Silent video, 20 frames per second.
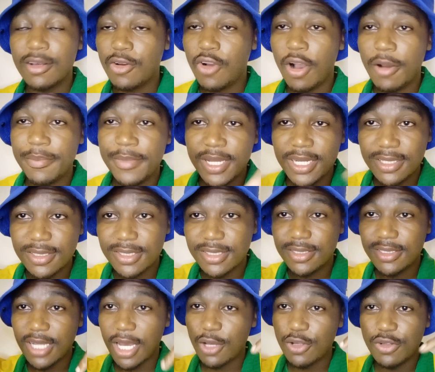Comment
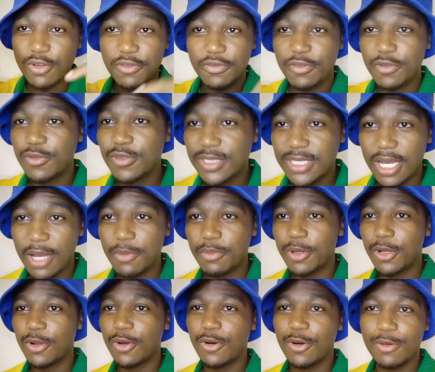down your views down
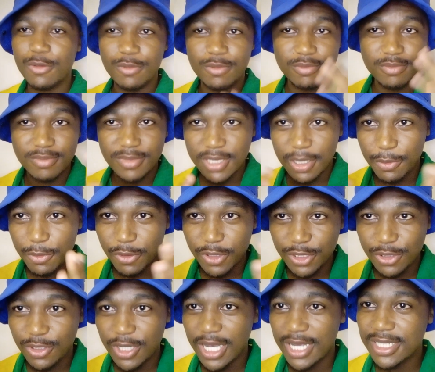below. Tell me
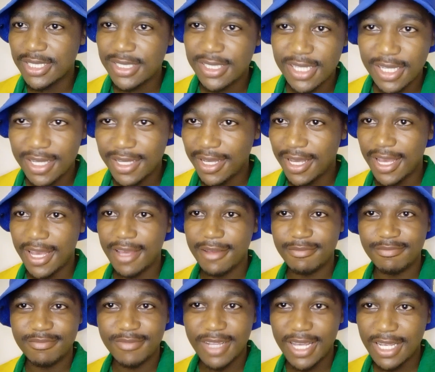what you guys think.
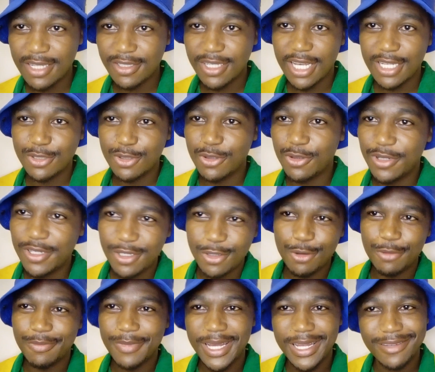And as you guys already
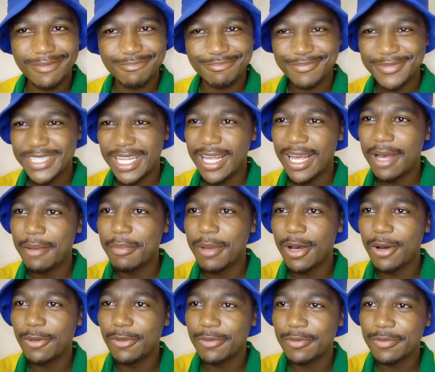know, man, I'm
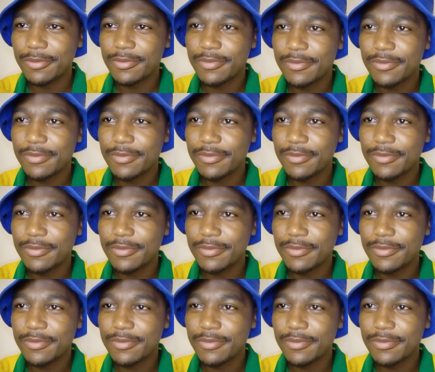out.